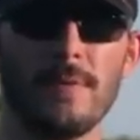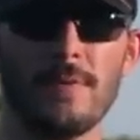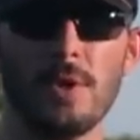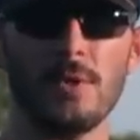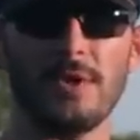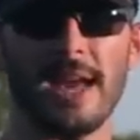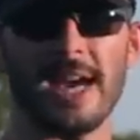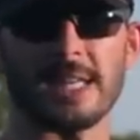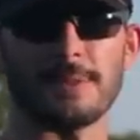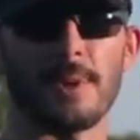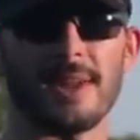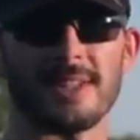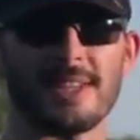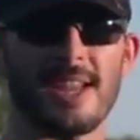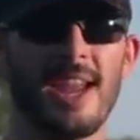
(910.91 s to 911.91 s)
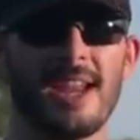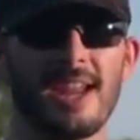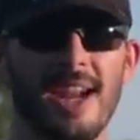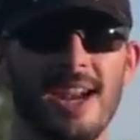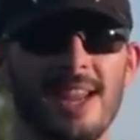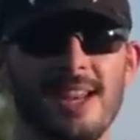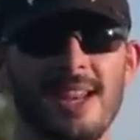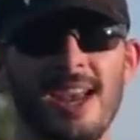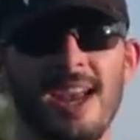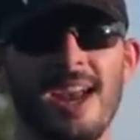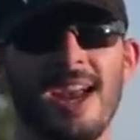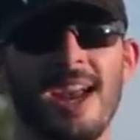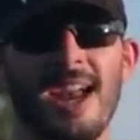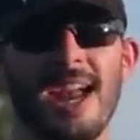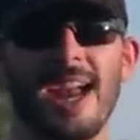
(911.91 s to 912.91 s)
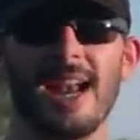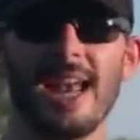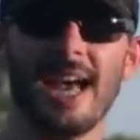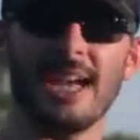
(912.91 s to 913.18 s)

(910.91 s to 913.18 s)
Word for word: review of the X-Products Can Cannon. And